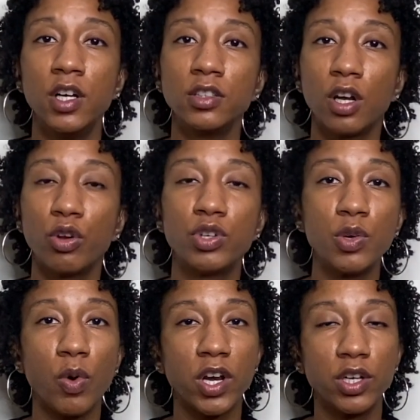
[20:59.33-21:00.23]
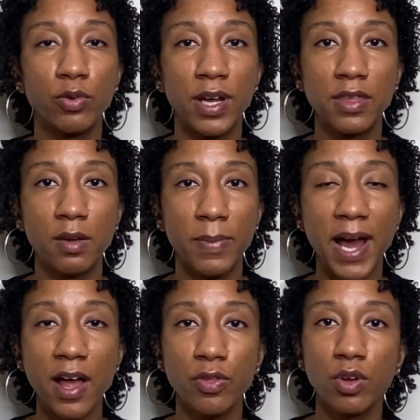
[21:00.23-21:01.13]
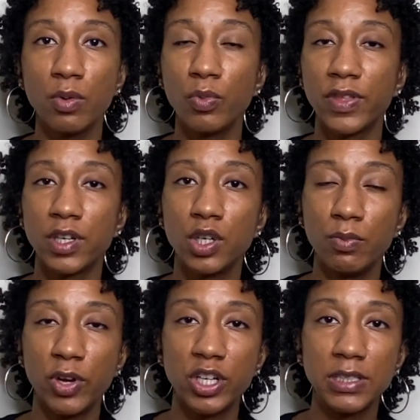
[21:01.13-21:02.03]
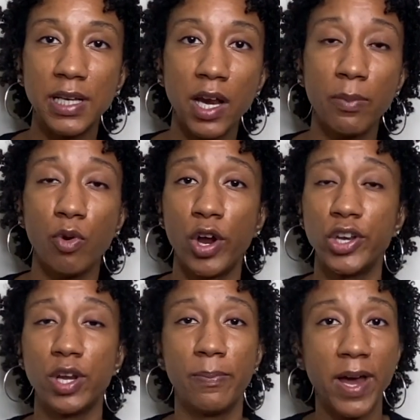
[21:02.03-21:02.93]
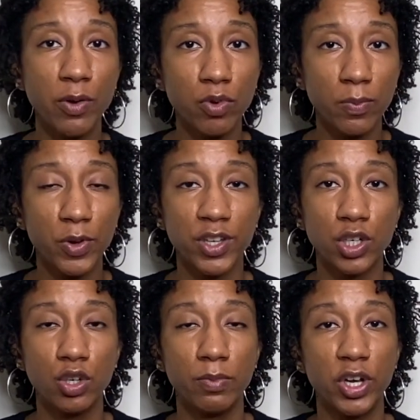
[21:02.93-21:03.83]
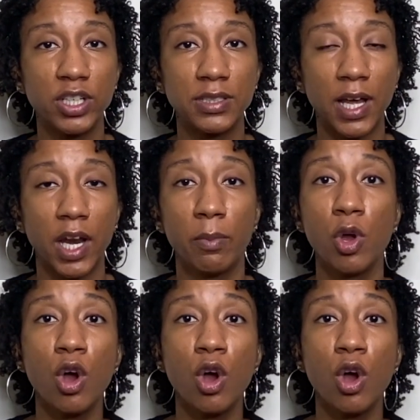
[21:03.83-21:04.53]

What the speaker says: So do you want to do it in the bathroom with a 2-mirror setup, or in your bedroom with a 2-mirror setup?